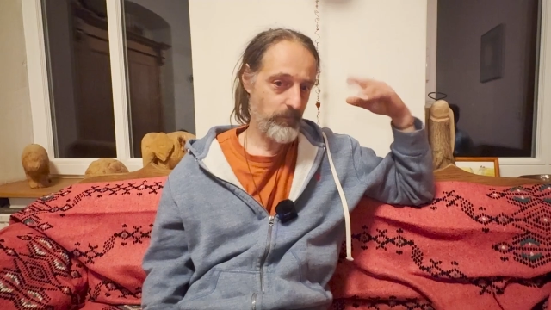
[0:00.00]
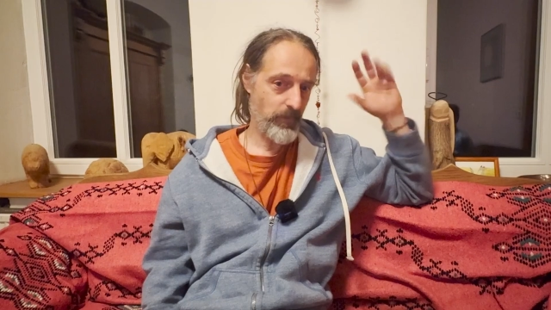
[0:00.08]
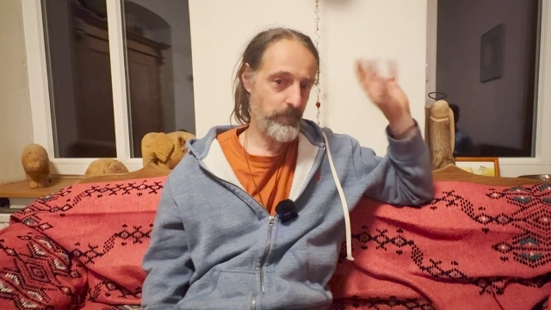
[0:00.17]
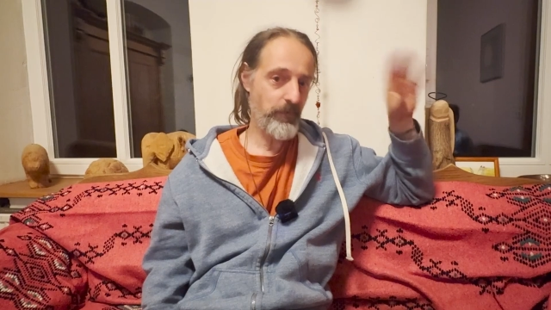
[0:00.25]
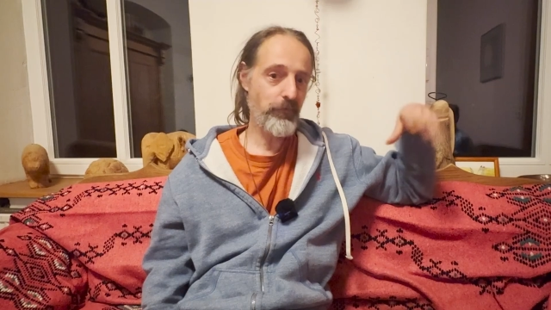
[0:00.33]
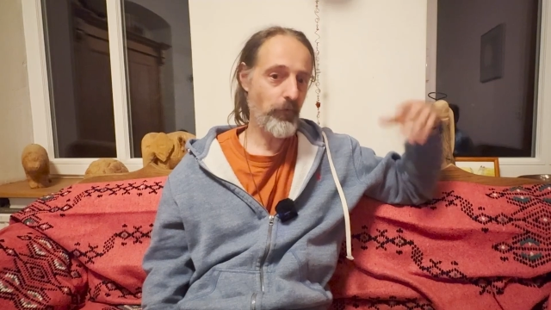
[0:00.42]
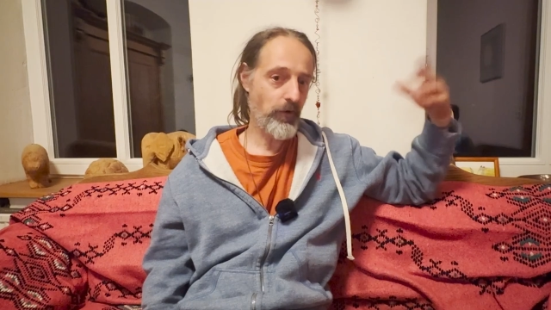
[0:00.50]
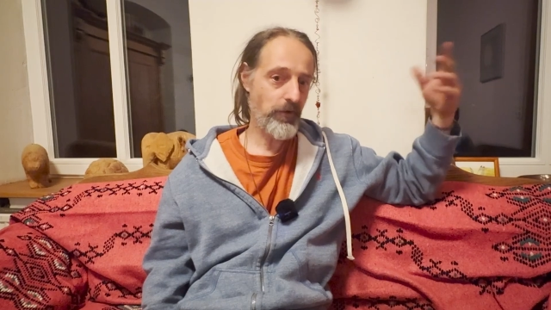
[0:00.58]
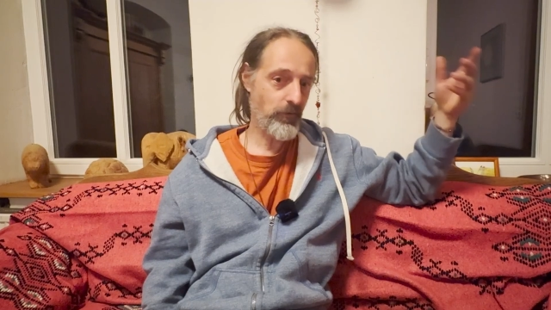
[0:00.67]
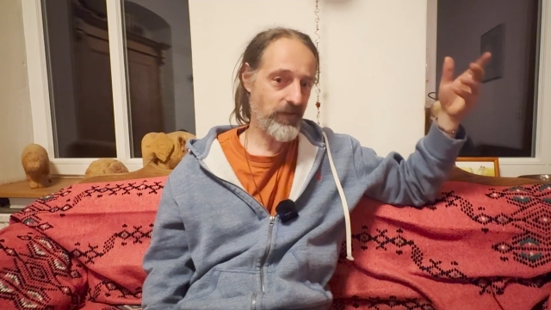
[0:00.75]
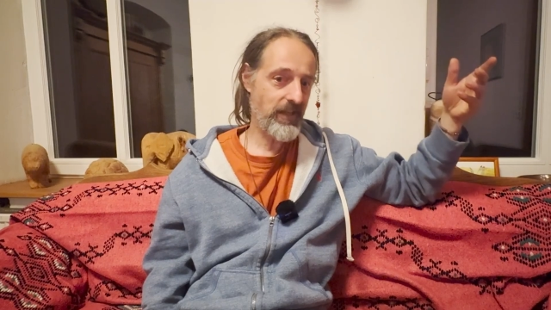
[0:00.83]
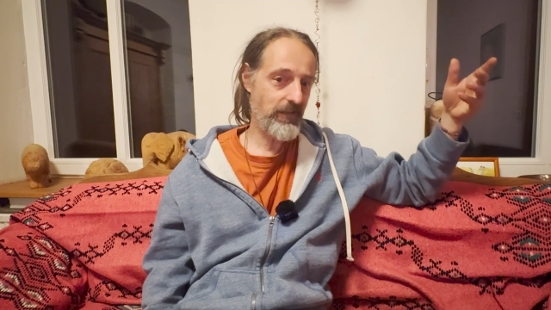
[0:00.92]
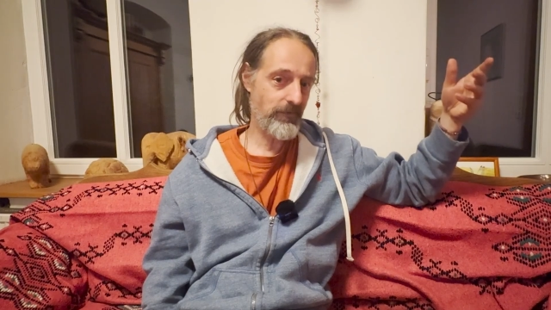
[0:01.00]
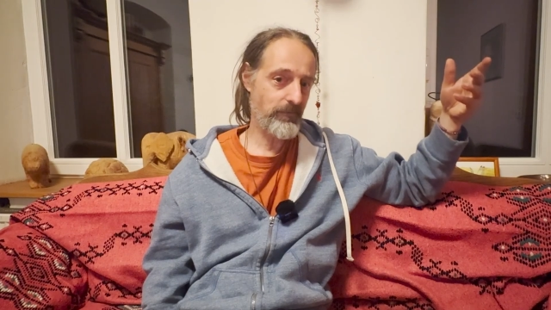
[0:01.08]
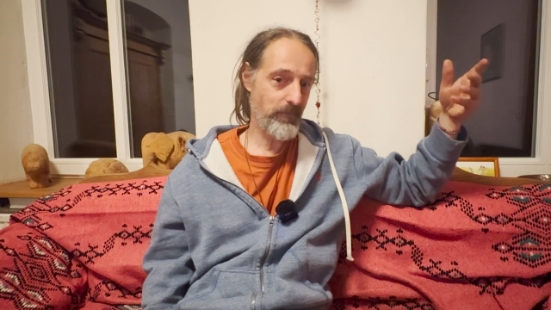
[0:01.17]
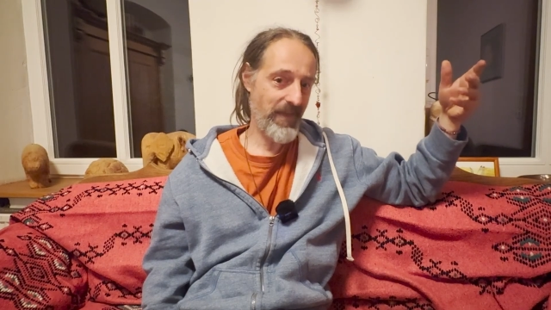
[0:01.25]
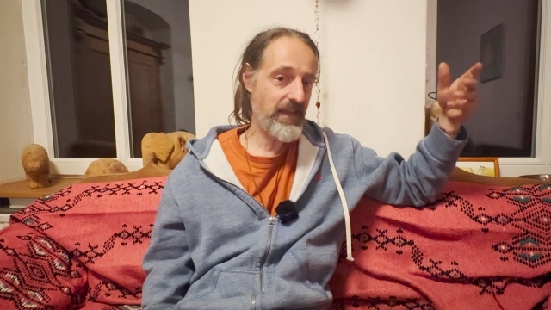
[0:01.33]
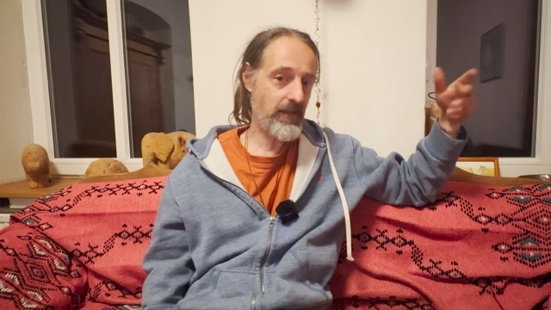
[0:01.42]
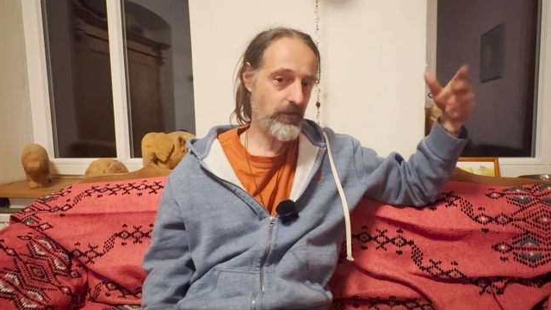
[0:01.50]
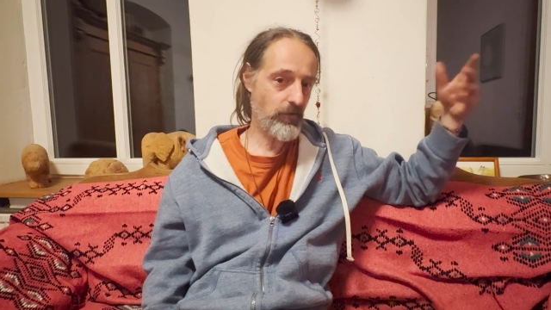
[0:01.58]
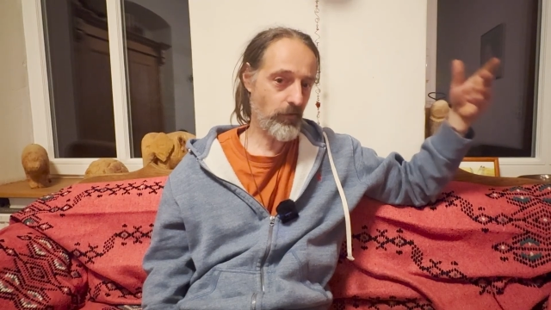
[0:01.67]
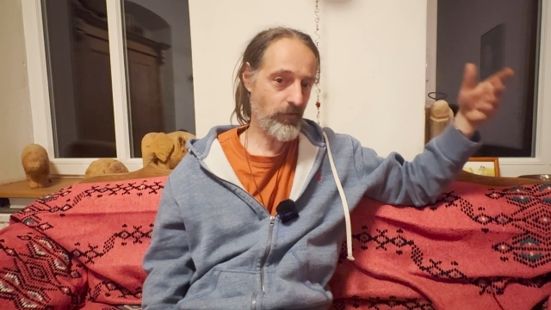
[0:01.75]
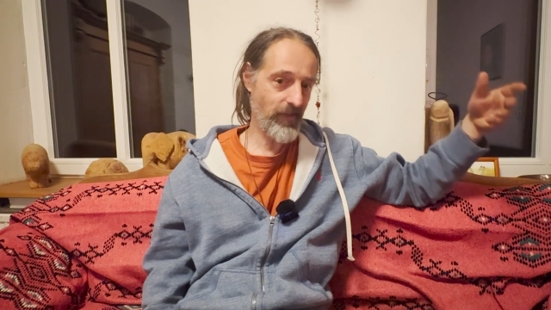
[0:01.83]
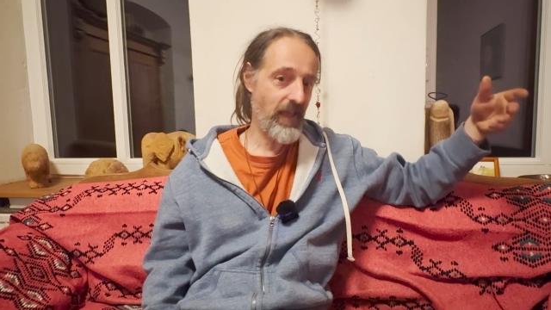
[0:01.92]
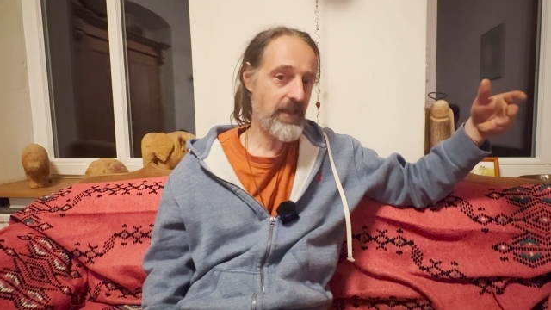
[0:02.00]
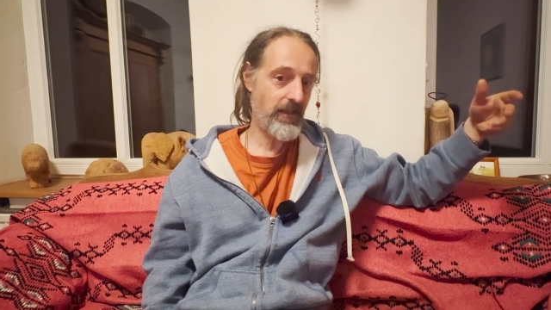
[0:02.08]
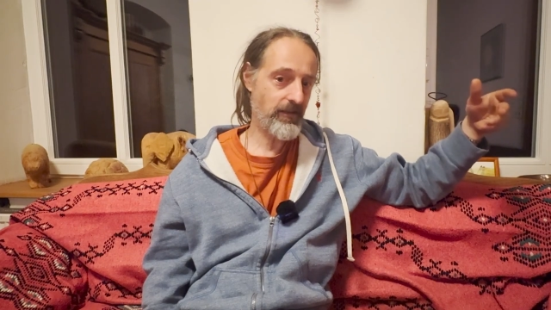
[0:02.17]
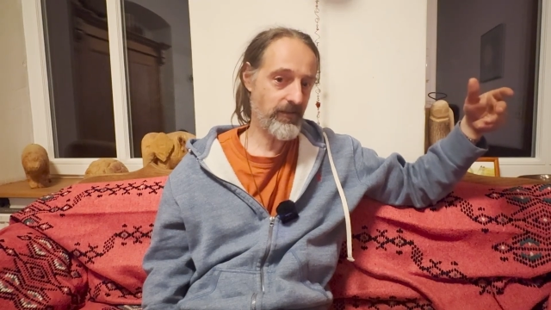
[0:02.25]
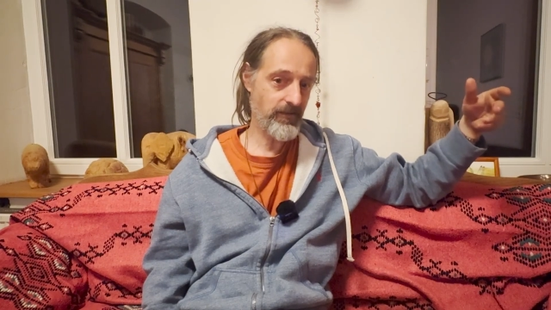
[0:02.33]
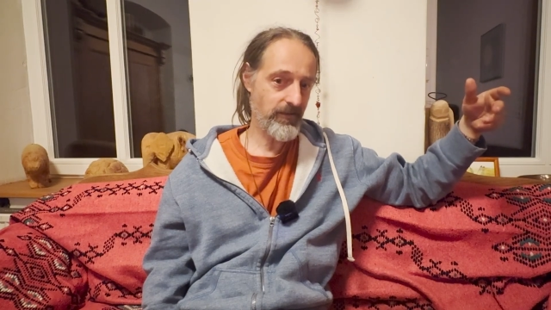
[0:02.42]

but before you even make it to say it,